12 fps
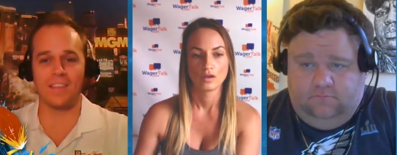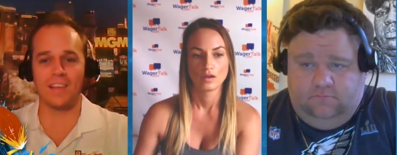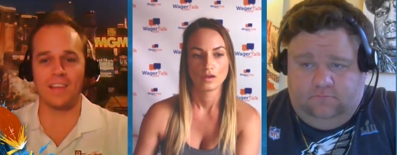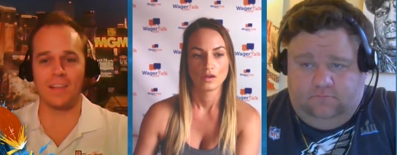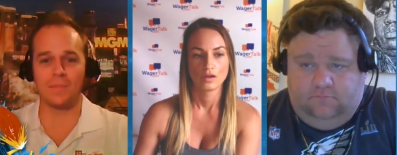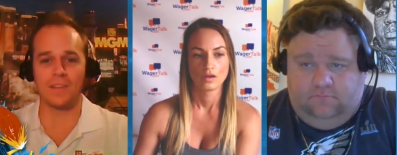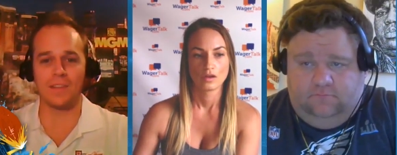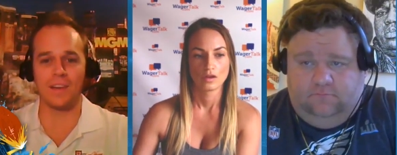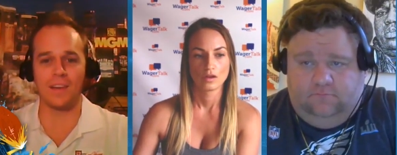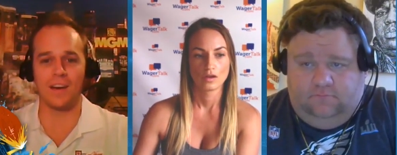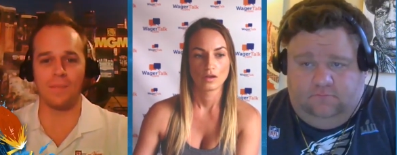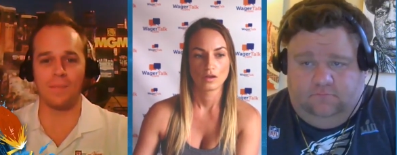Speaker 1: could see
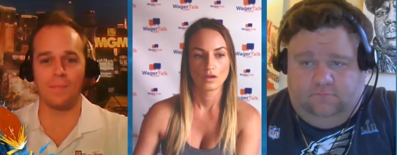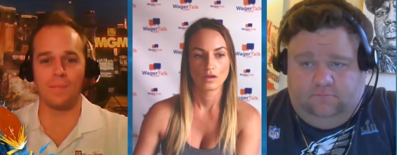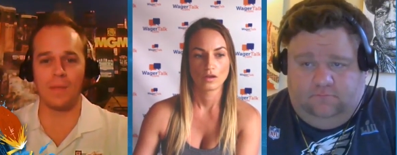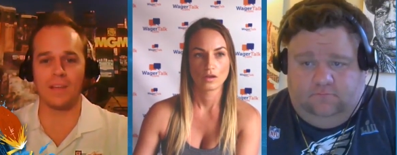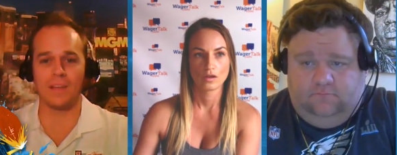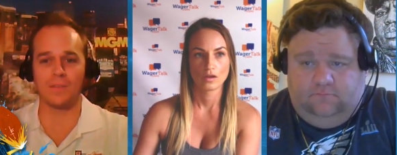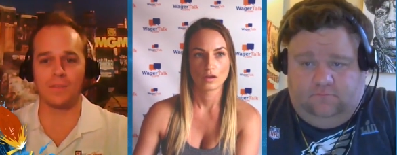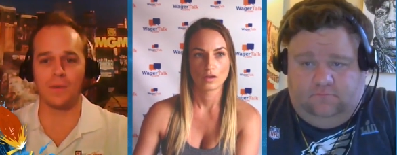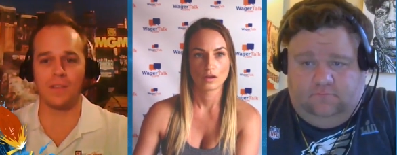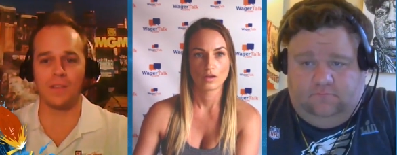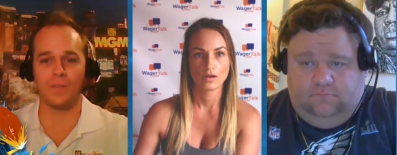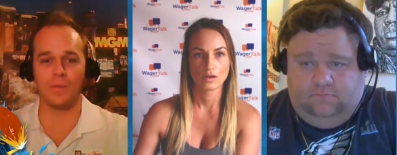Clemson making
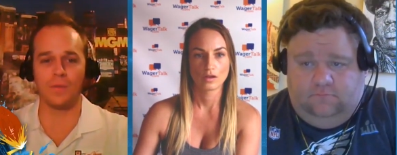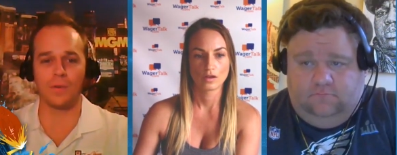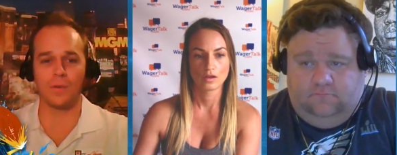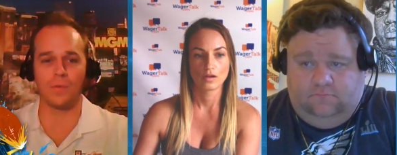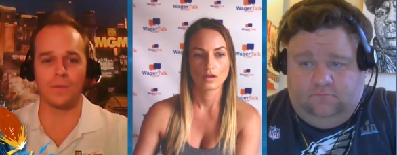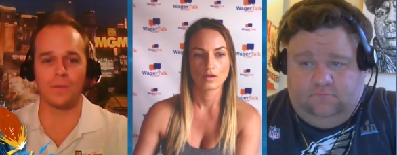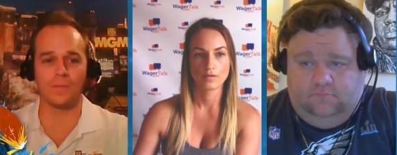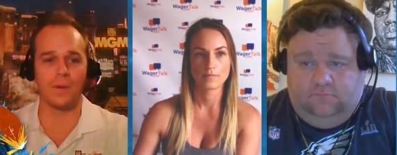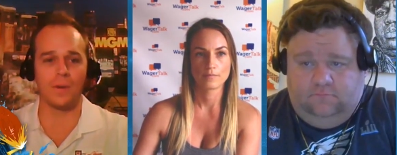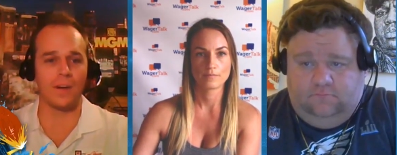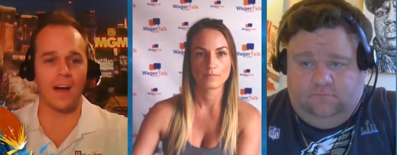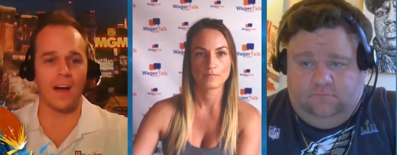22 look real
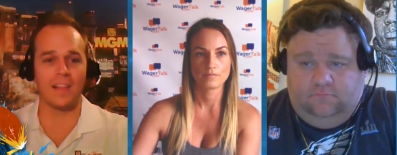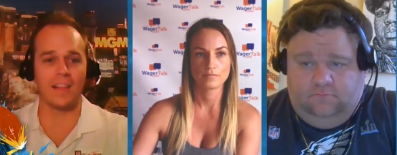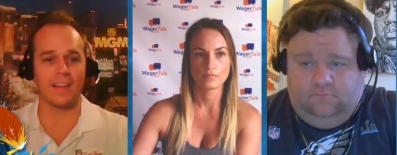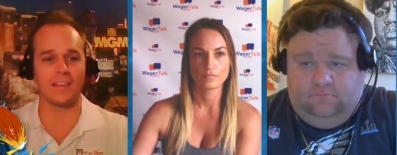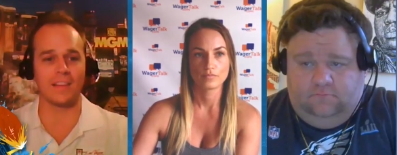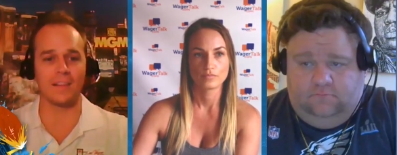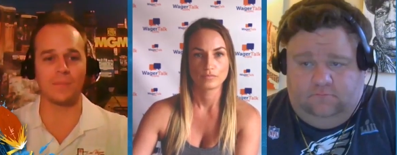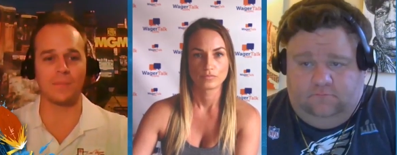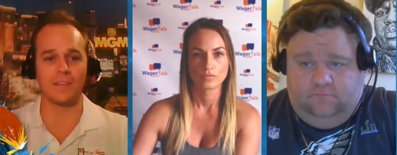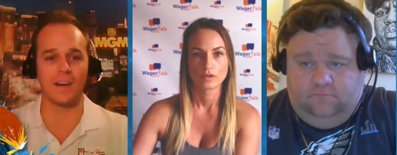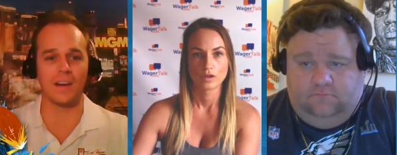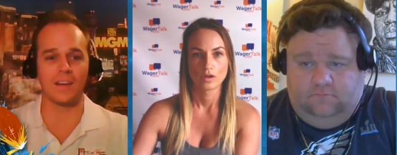small. I like the
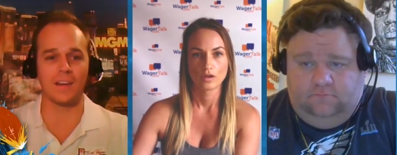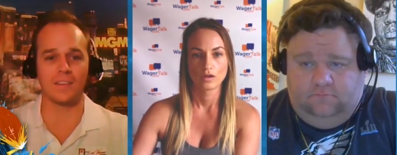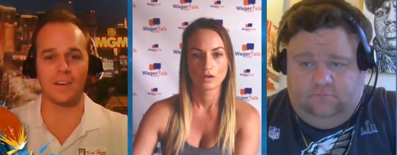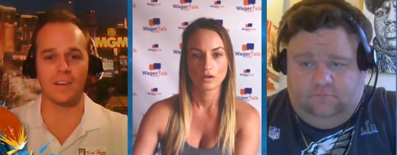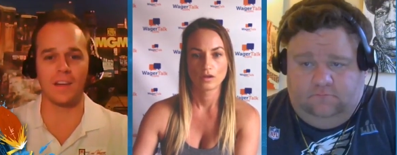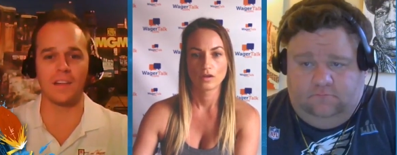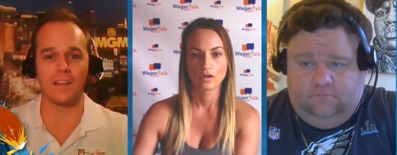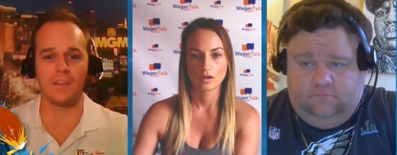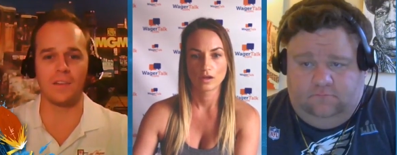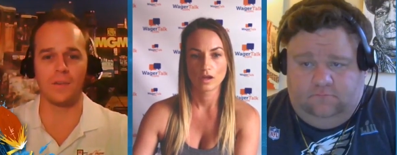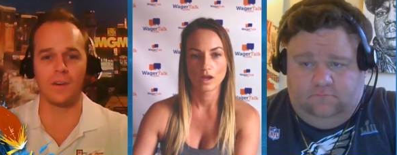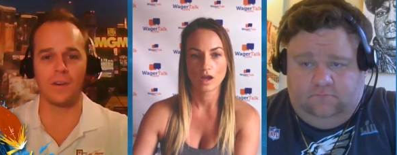Clemson Tigers here. Kelly,
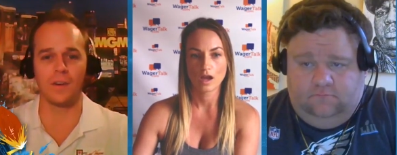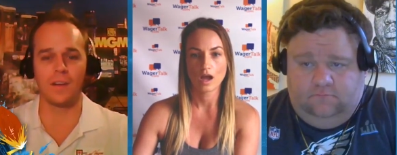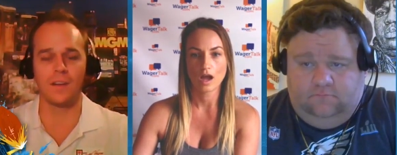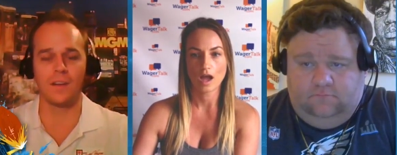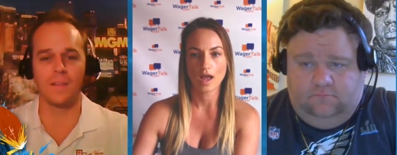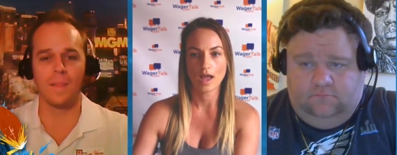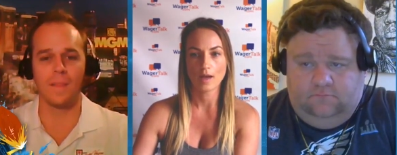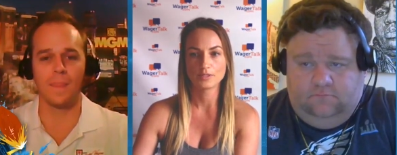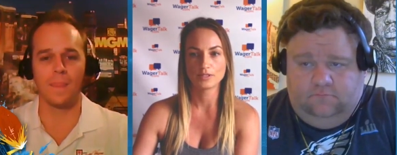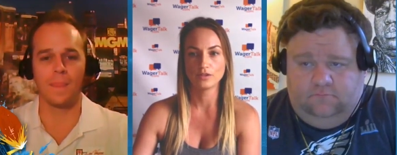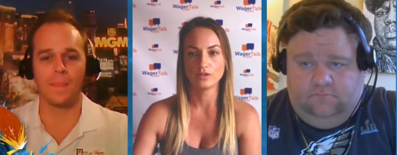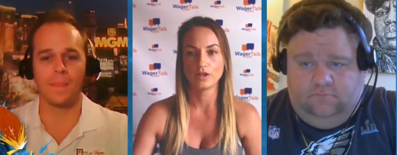do you agree?
Speaker 2: I
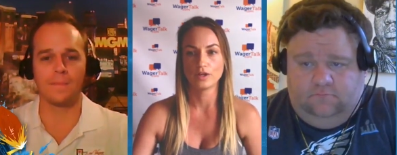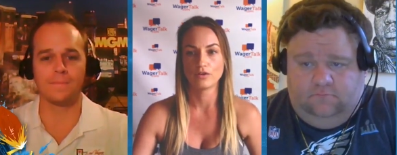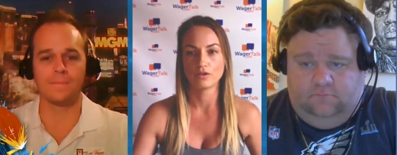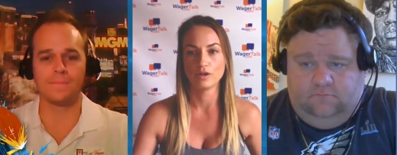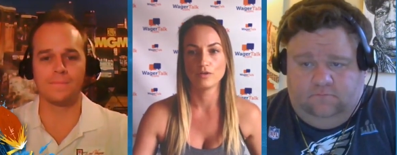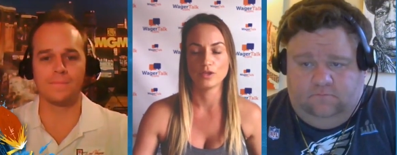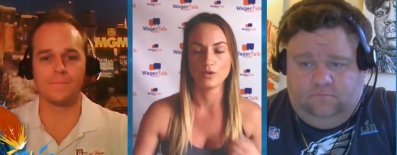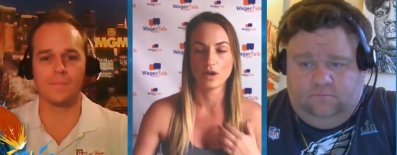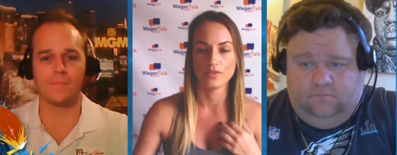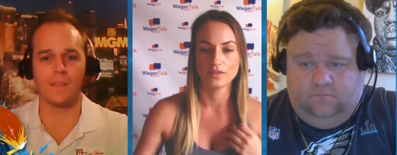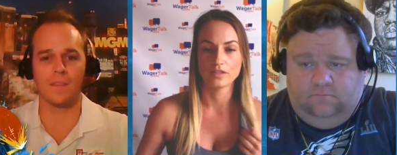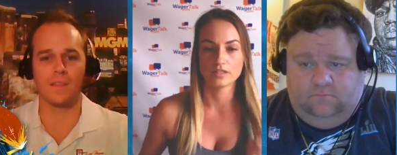absolutely agree with
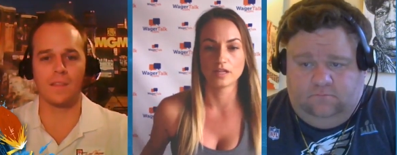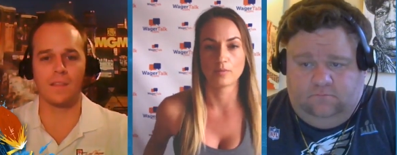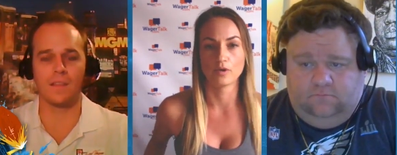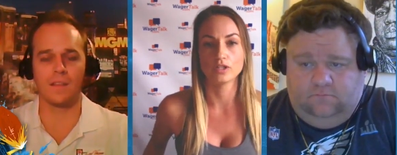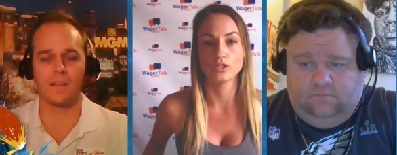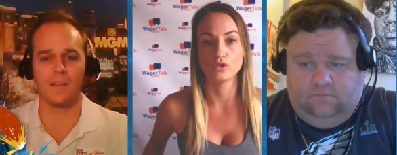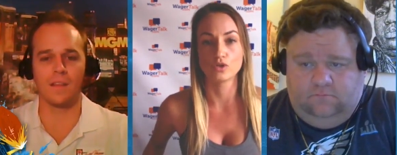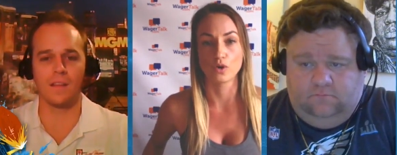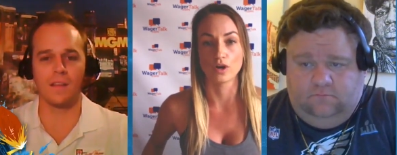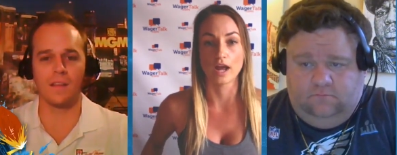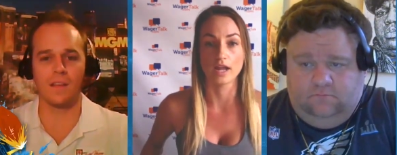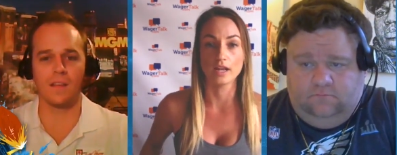you. I think this number is too
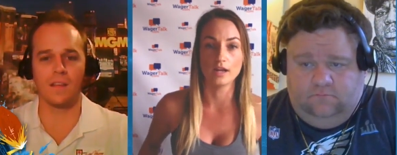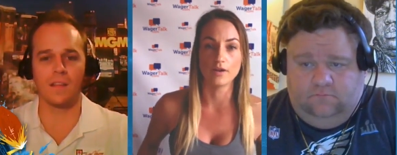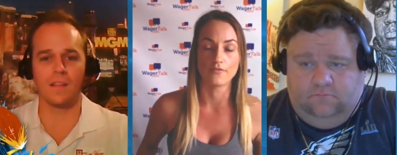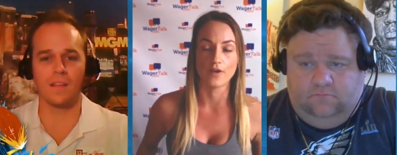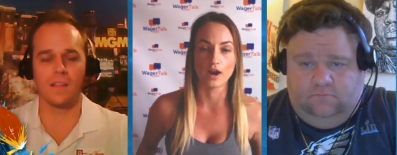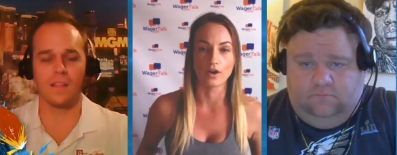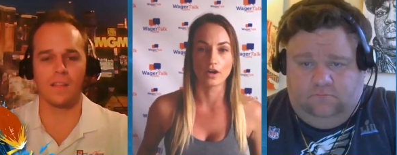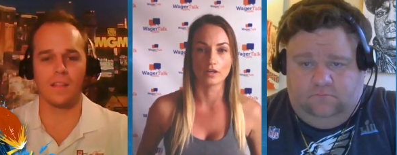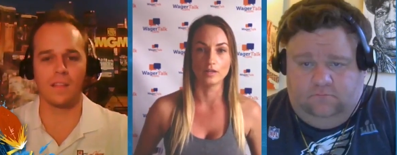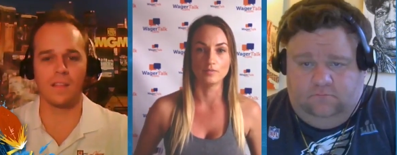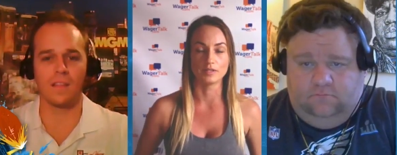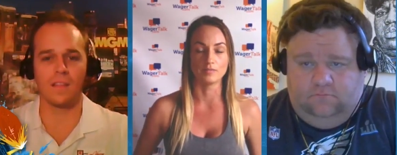short. And I ended up
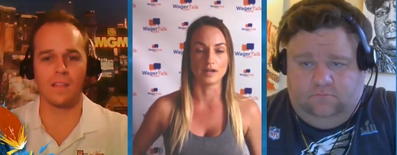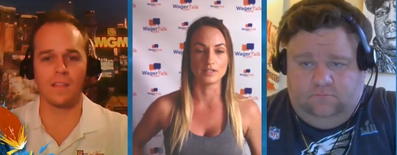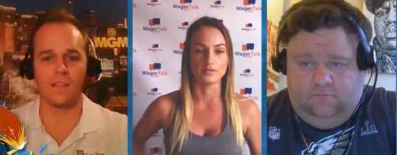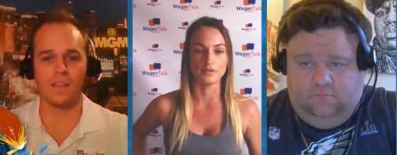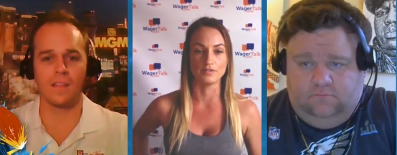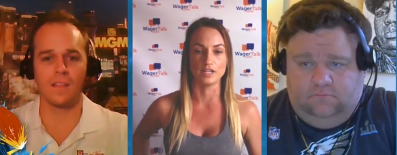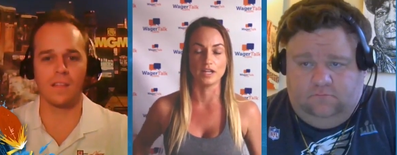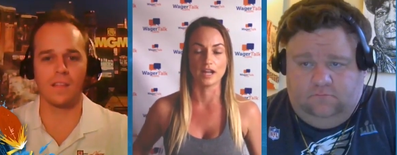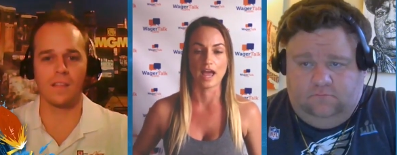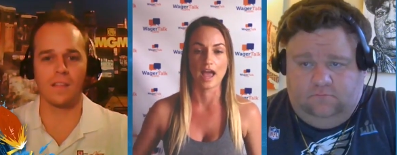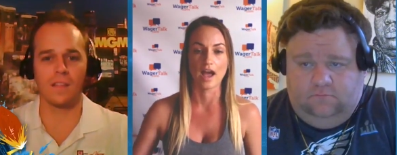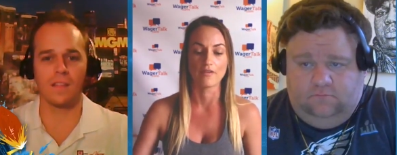firing on Clemson minus
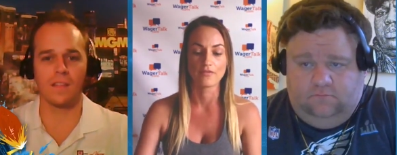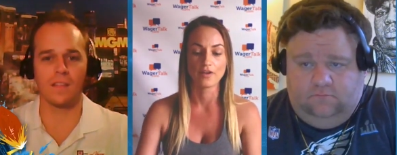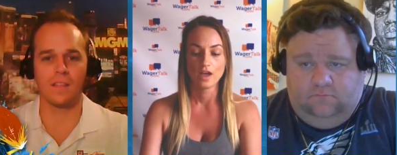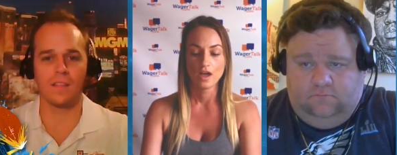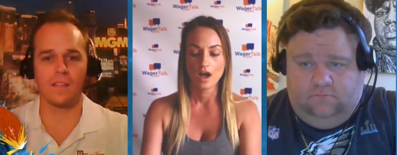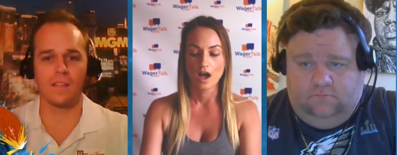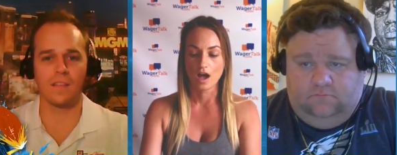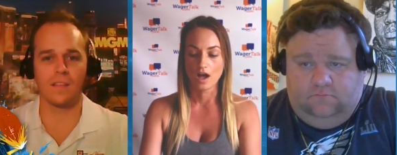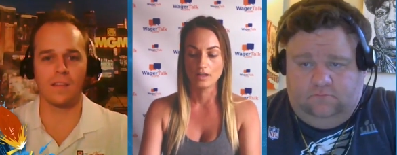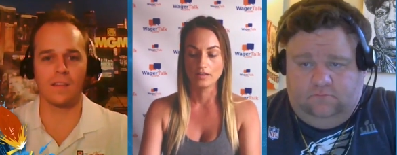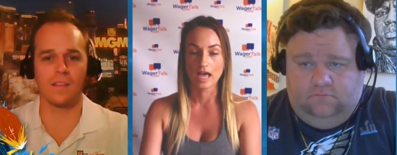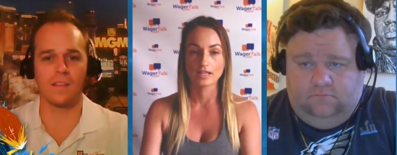15.5.
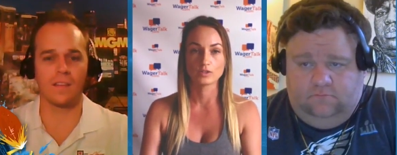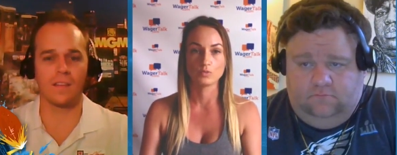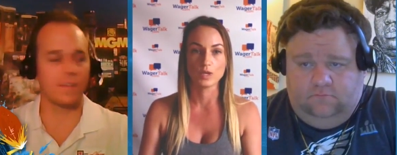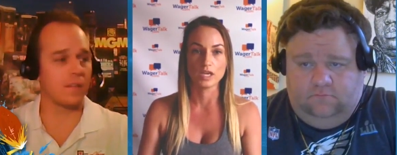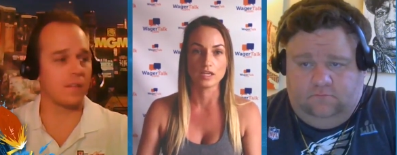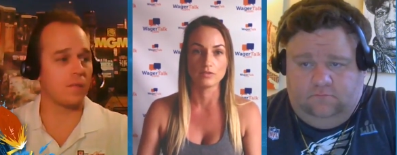Last